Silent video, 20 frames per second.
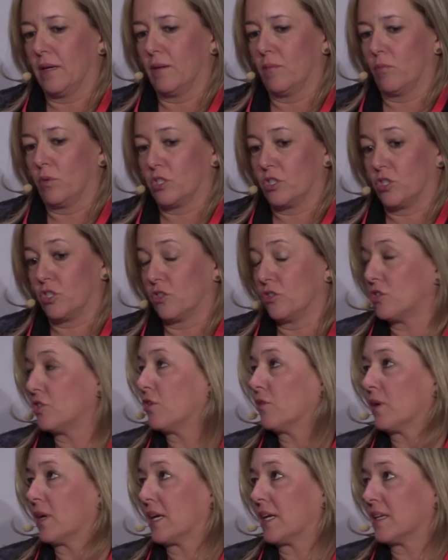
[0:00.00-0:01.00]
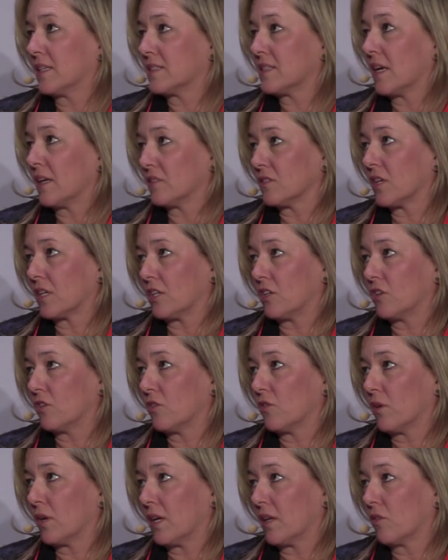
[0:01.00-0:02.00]
which you're doing. And it sounds like you're
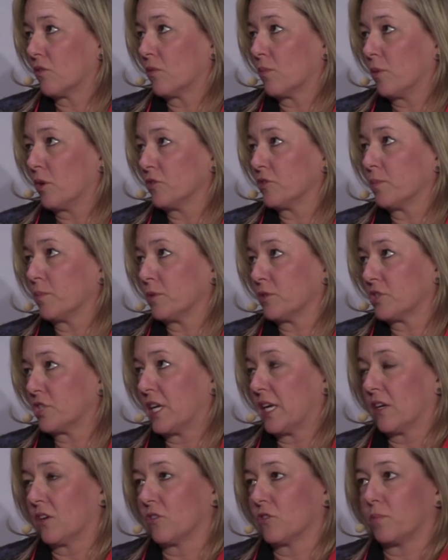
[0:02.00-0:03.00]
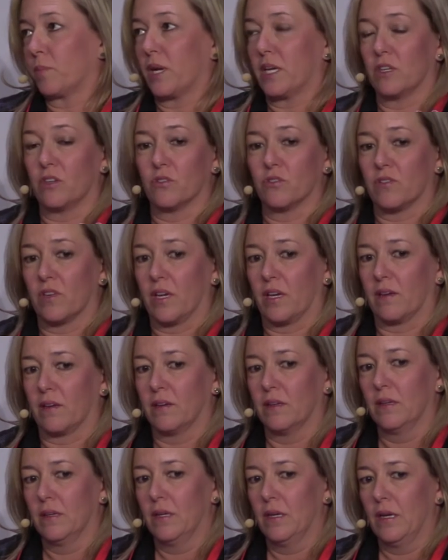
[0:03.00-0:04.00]
doing it through multiple channels by using
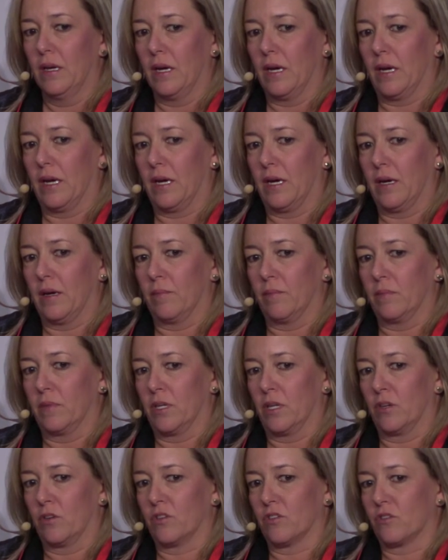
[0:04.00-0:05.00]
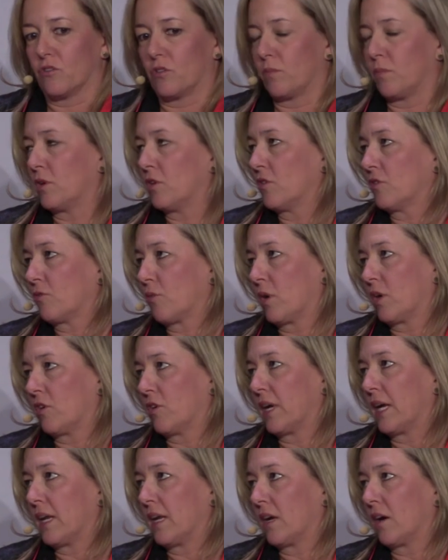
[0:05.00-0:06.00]
distributors where you're
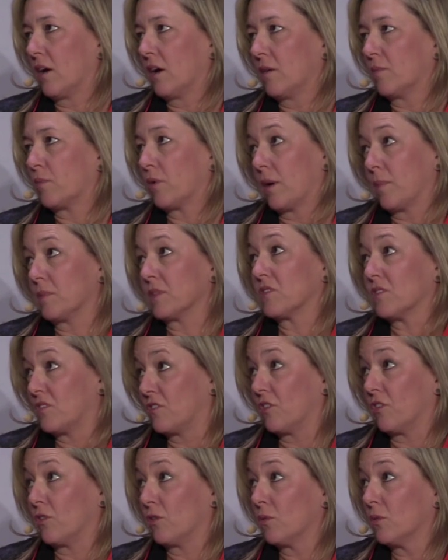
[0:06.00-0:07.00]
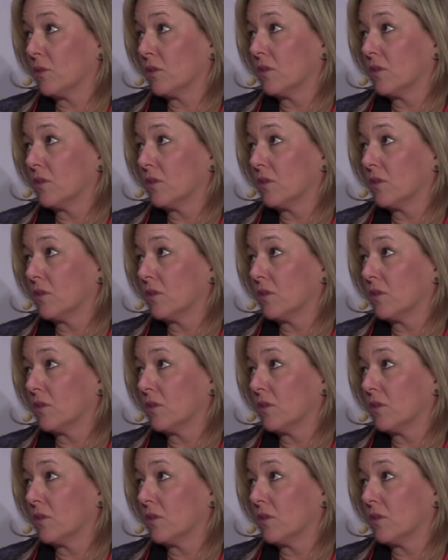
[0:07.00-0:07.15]
getting on premise too,